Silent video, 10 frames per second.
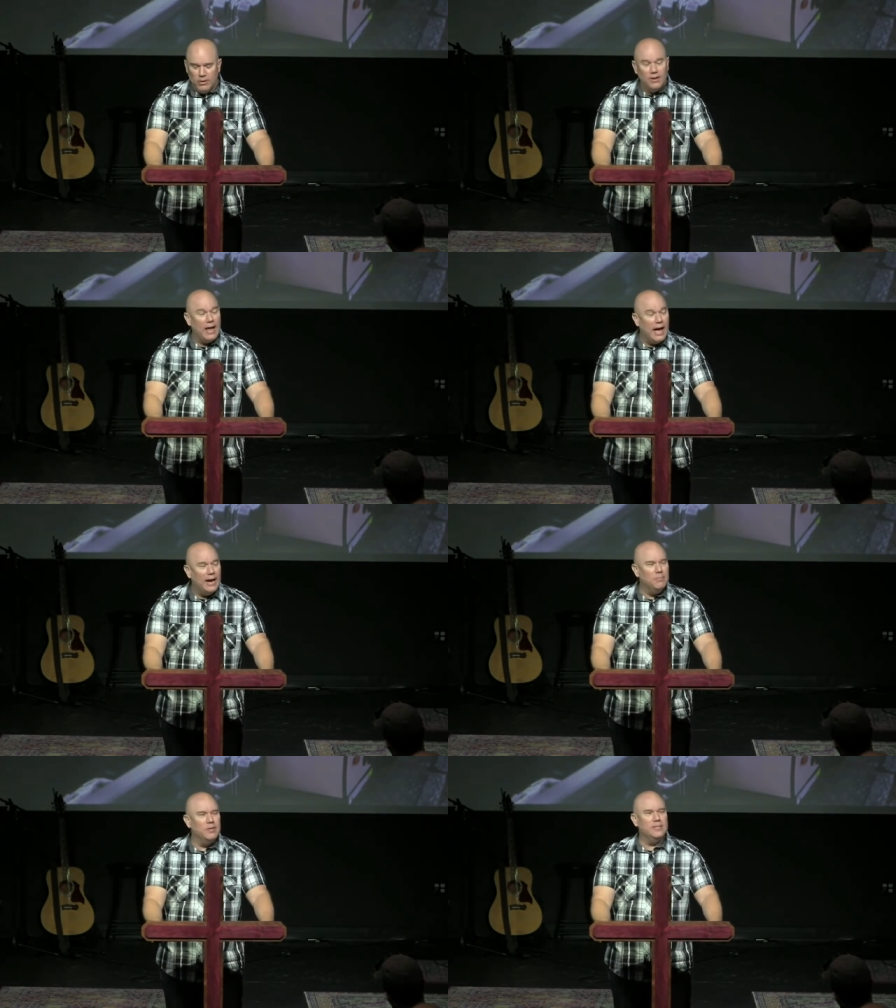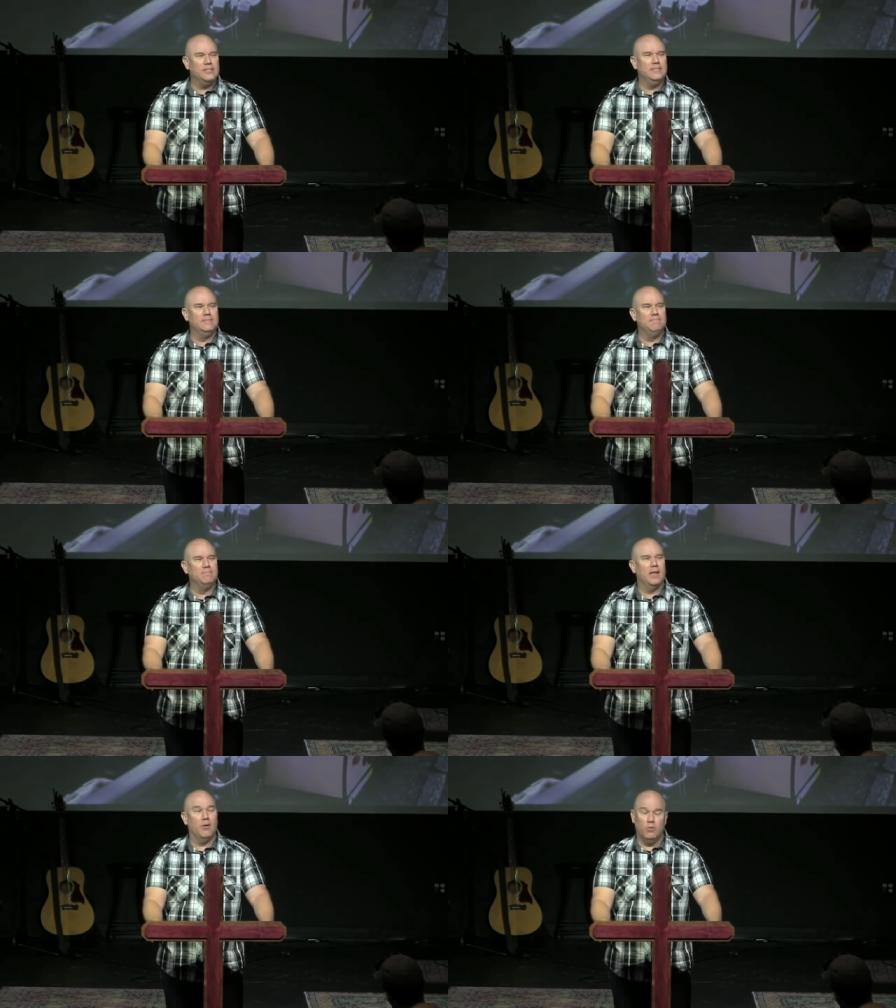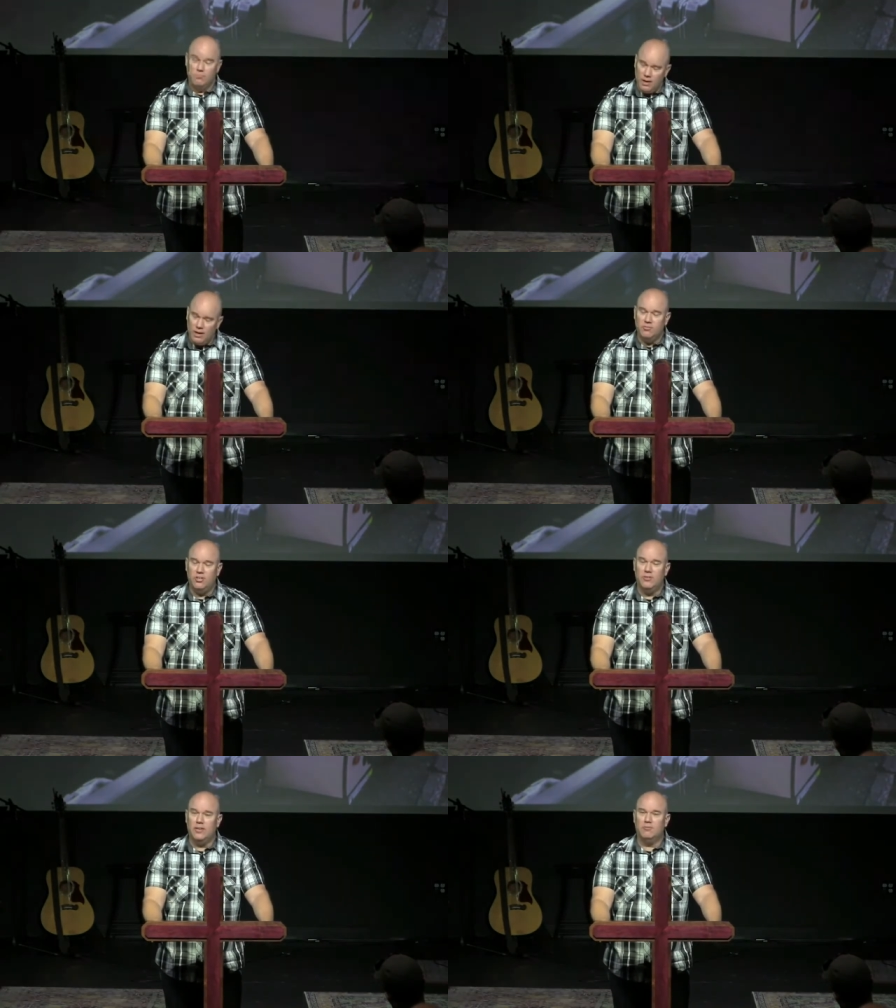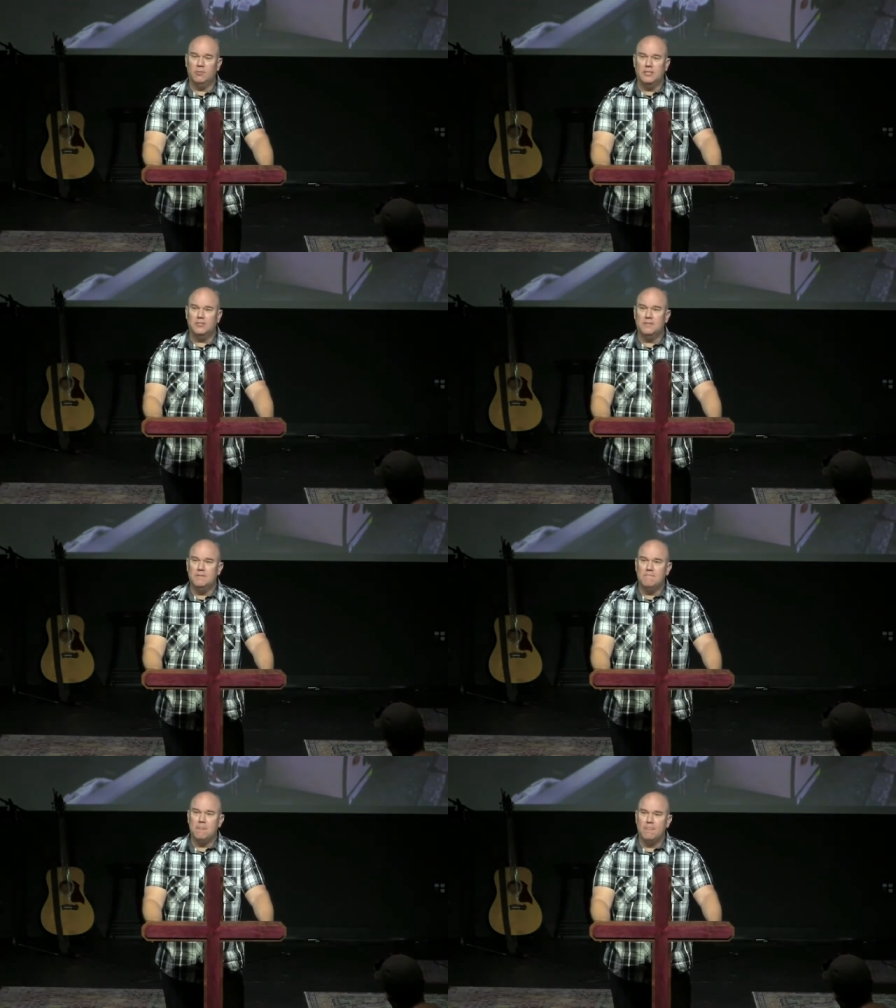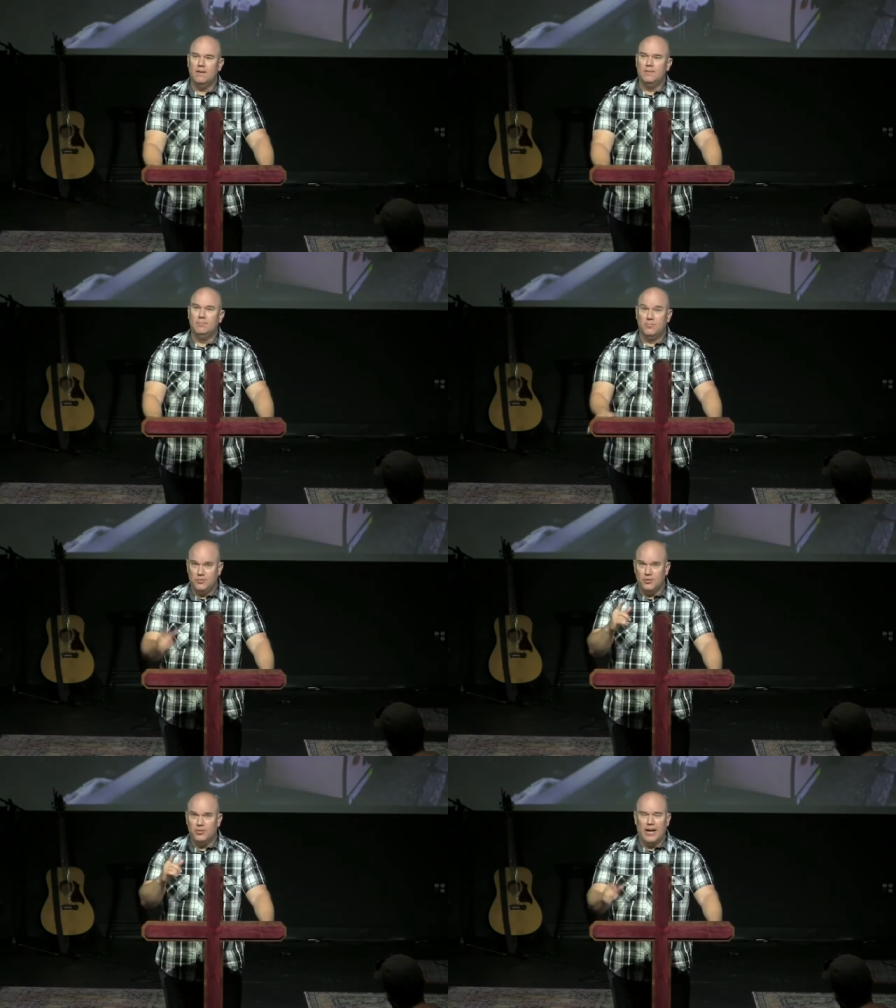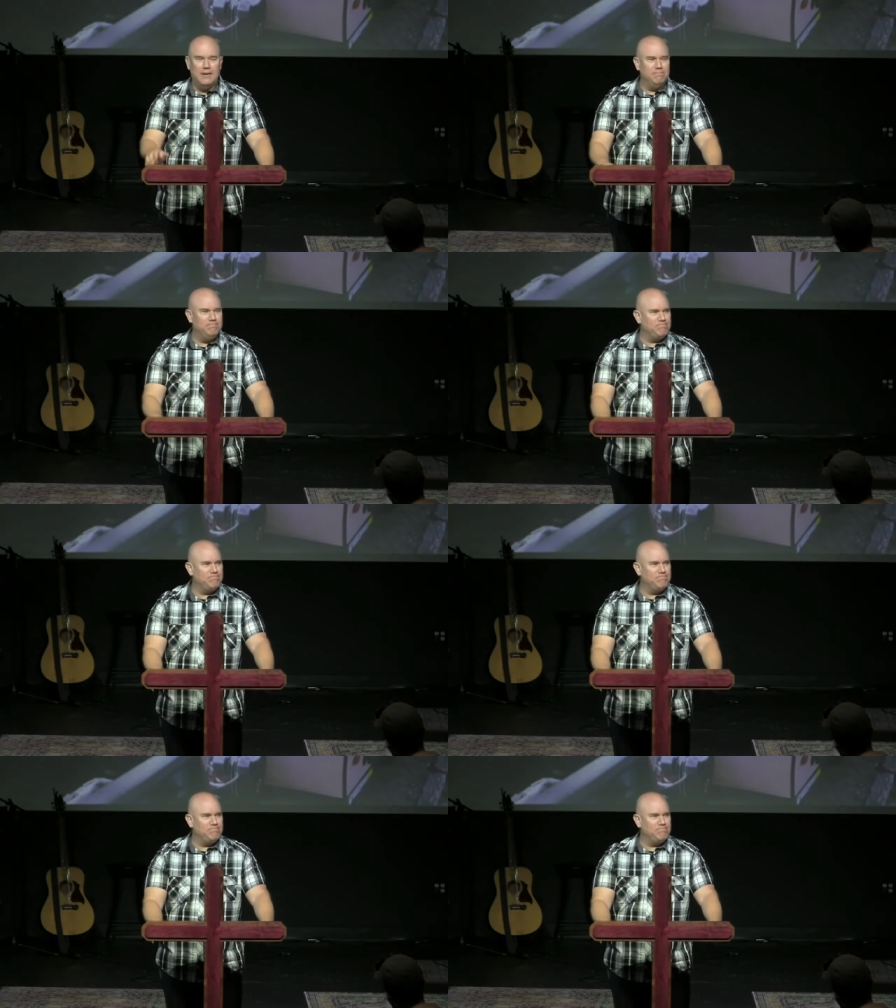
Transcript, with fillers: I wouldn't lie, but I wouldn't volunteer the information till today.